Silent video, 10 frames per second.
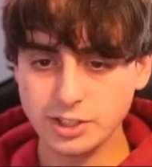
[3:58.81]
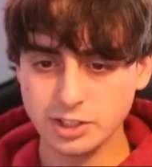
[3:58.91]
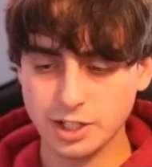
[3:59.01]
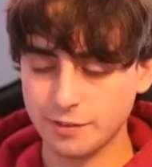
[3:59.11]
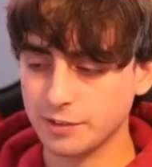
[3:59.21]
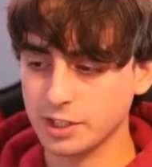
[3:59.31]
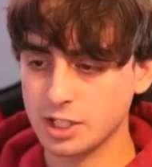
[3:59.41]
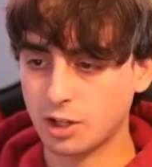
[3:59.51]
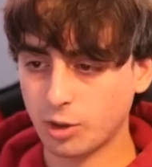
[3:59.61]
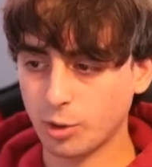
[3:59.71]
this is
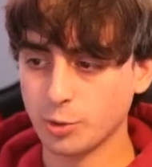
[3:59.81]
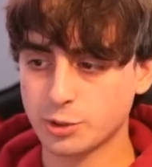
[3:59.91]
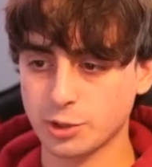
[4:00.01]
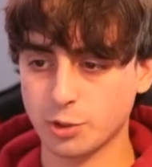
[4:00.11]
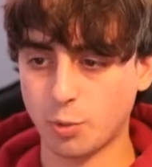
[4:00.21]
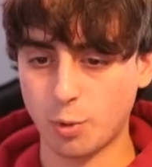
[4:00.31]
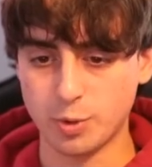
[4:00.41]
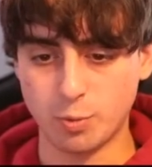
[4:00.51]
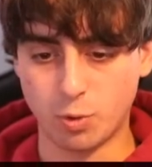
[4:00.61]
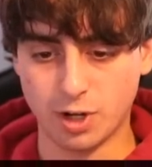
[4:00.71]
definitely closer to what
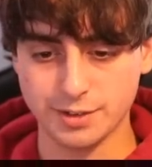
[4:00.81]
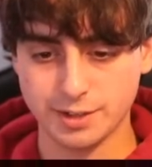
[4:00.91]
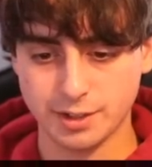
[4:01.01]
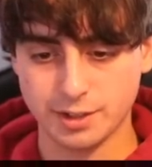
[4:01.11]
we want.